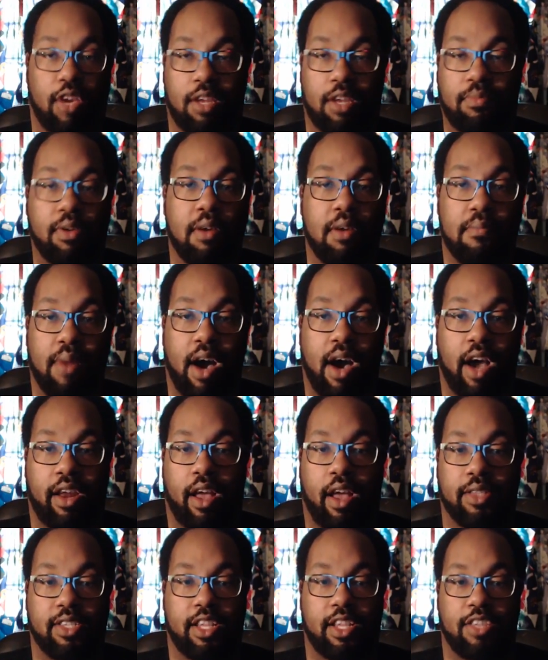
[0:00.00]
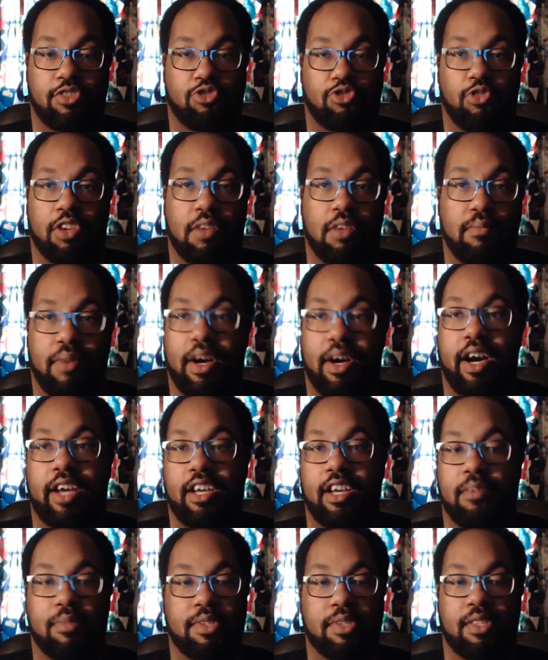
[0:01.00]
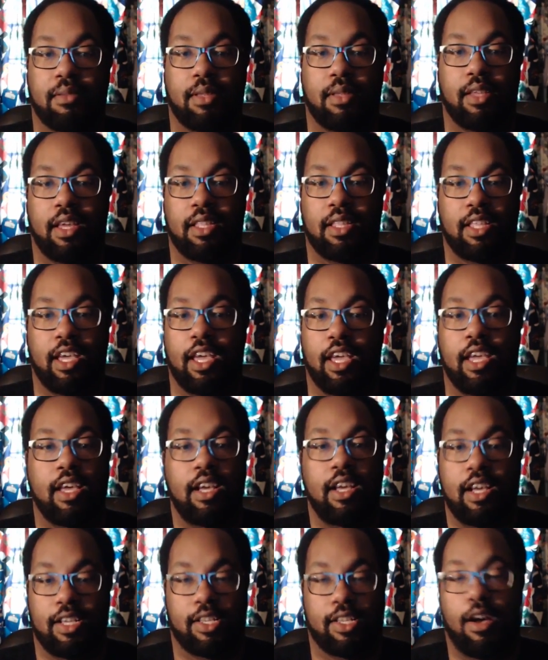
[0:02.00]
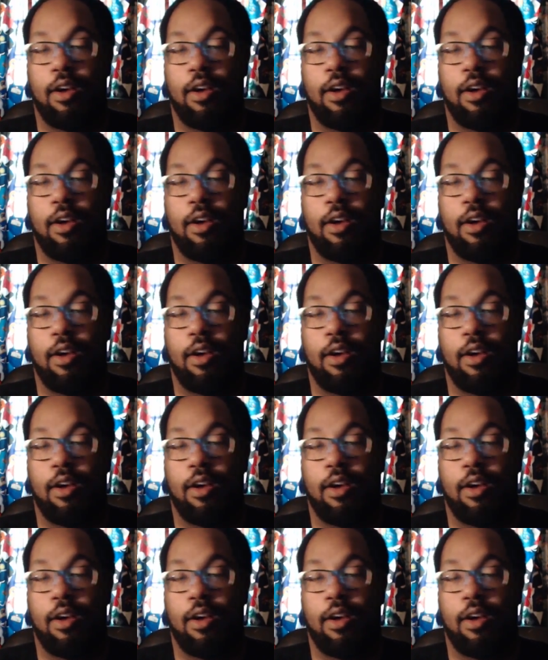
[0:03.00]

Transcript: trying to put Bond out to that, tricking Bond up or something like that.